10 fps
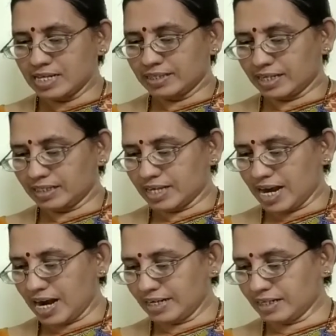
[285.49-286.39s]
that they
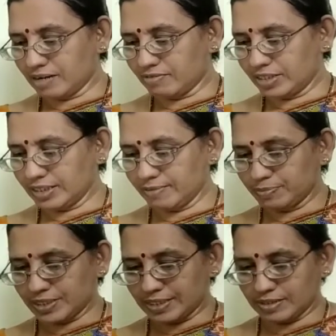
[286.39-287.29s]
had covered
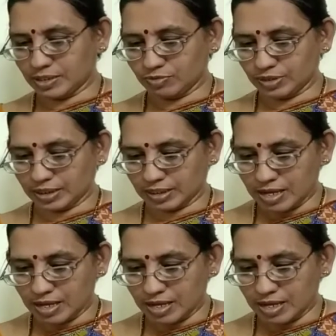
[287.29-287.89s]
themselves with